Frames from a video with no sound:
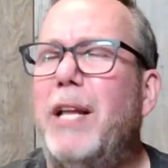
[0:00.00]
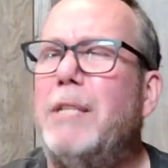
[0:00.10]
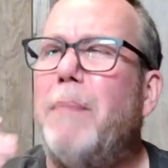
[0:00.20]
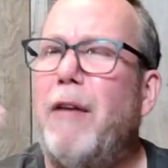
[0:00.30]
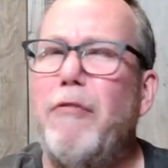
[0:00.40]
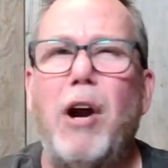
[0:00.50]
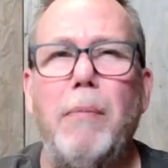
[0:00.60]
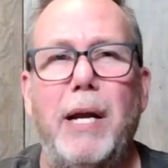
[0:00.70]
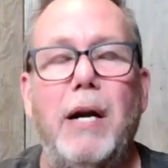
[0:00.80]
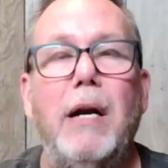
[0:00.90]
Oh, that's by
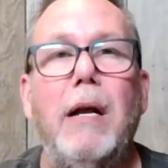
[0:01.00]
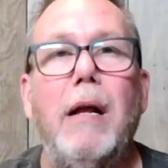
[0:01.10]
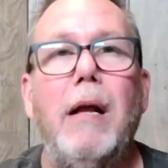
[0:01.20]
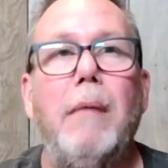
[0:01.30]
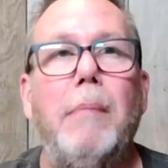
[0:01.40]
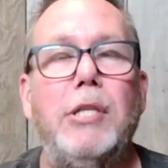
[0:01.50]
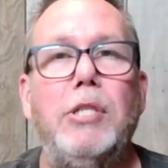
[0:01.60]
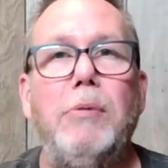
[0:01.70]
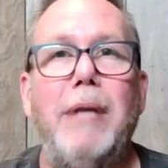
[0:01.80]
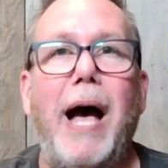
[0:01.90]
far better.
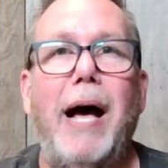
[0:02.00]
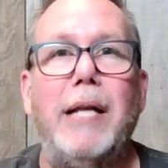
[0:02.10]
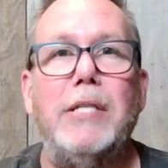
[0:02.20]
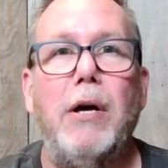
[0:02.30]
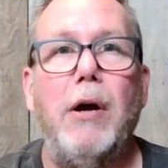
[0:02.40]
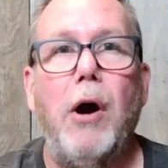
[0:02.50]
But do not